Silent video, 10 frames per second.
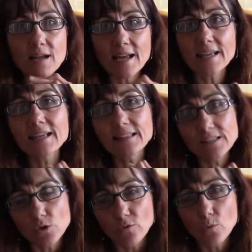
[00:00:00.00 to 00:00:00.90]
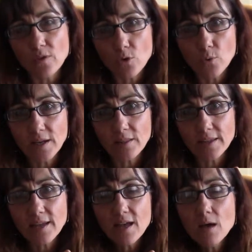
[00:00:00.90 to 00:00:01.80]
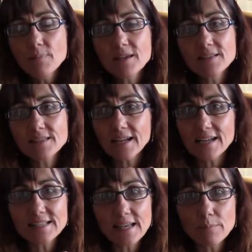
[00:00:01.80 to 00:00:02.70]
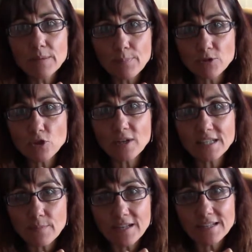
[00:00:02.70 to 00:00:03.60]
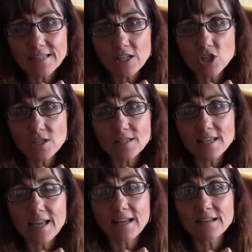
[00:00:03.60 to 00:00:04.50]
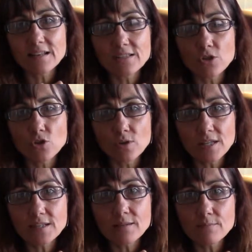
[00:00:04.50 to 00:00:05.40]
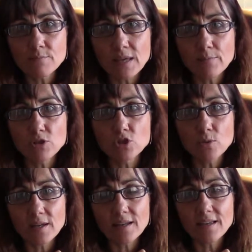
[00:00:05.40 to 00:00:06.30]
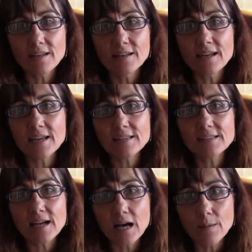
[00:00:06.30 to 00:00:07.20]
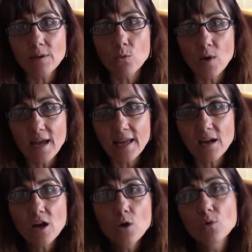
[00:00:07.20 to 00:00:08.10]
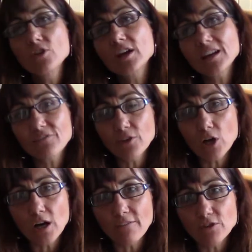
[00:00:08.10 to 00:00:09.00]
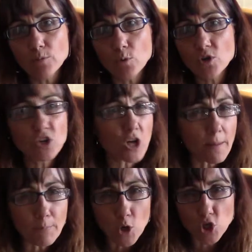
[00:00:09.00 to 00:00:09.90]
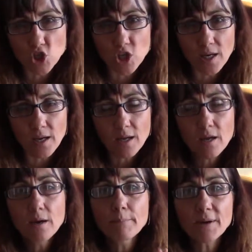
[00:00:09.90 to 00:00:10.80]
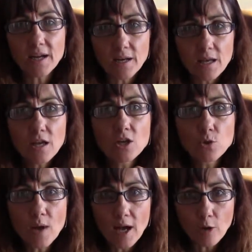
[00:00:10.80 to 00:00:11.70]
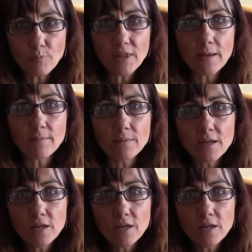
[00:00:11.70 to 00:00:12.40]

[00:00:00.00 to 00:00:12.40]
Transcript: I can get this over with quickly. Because like I said, people don't like to make decisions, and so you need to be able to do it in a nice, calming way where they're going to feel comfortable, where you're not pushy, but you help them